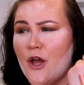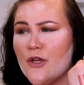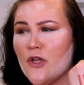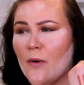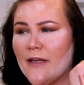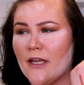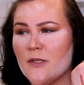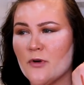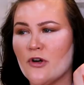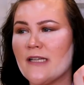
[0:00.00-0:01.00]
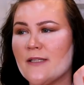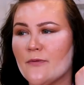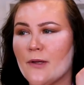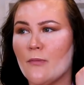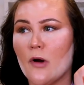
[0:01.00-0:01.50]
So it gets
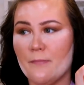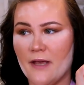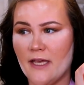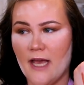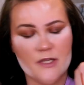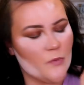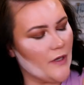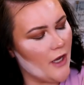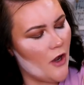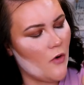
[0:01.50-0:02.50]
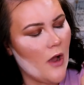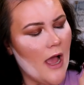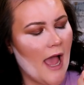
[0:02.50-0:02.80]
progressively more pink as we go.